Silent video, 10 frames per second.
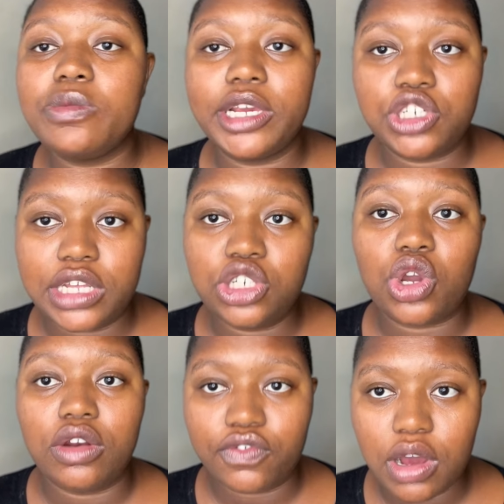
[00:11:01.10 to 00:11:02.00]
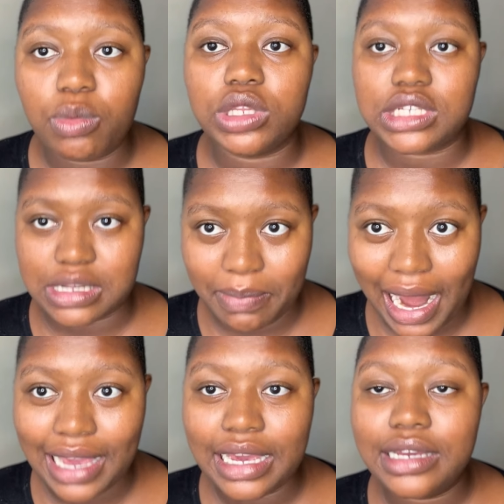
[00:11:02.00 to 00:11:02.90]
make sure that you confirm with the
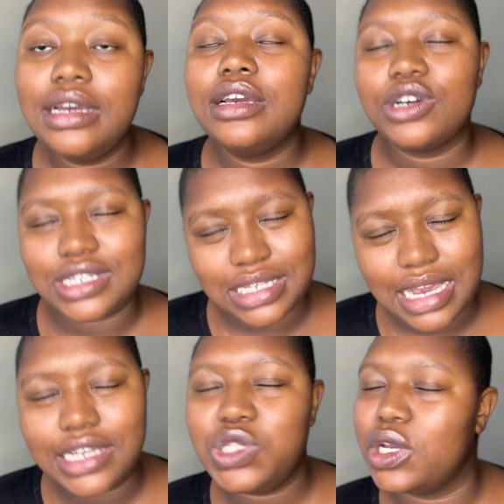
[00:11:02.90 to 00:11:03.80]
supplier because yes,